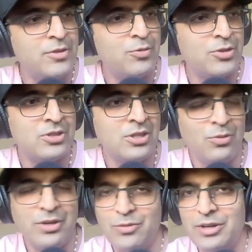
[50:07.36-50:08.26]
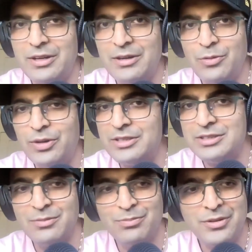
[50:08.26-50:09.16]
You reap what you sow. What a
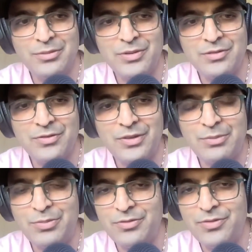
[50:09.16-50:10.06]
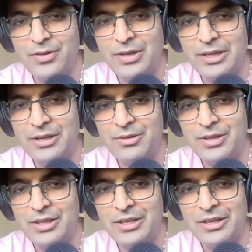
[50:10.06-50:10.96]
simple but very profound learning
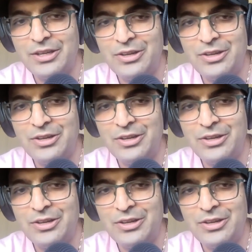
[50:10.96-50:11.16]
right there.